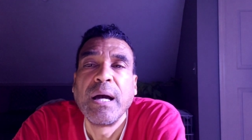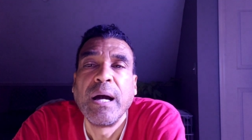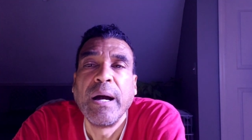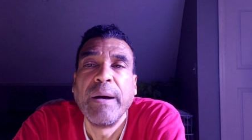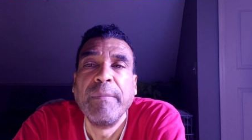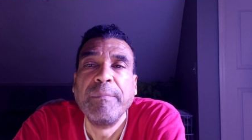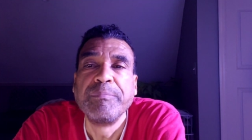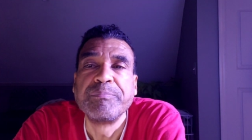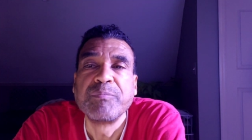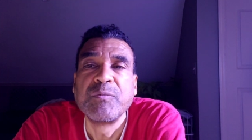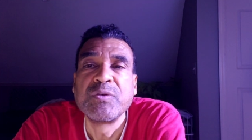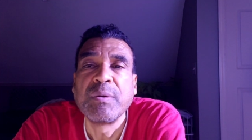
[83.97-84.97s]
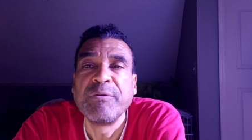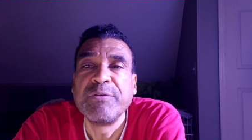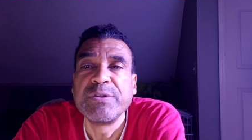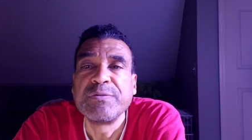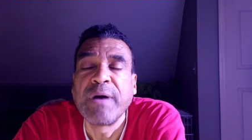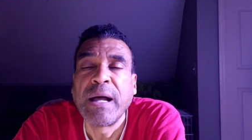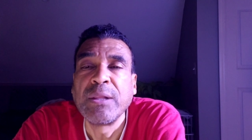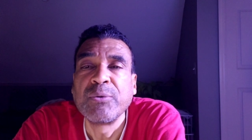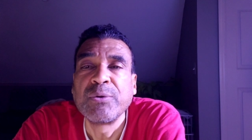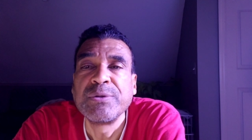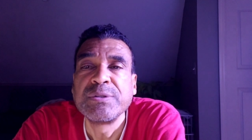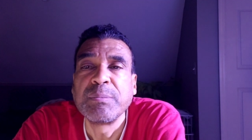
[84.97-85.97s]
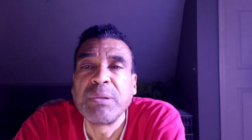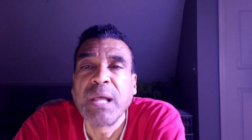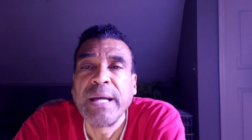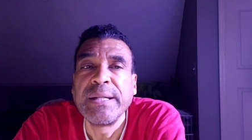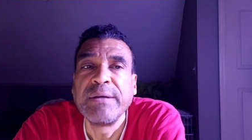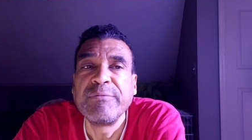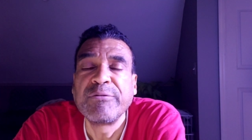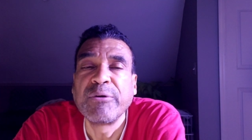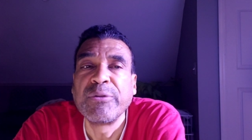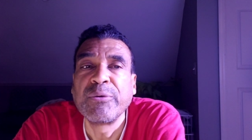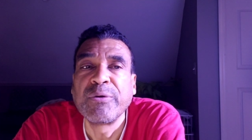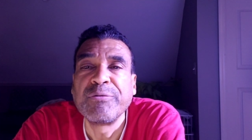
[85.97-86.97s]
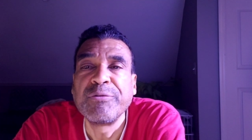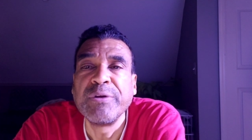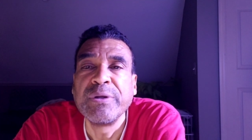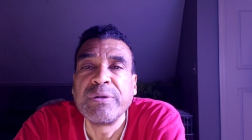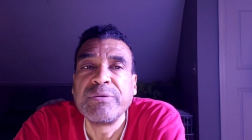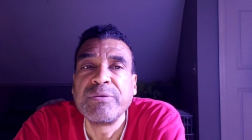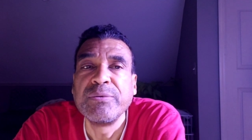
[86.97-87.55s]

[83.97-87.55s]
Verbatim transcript: Um, some of his followers applied it further afield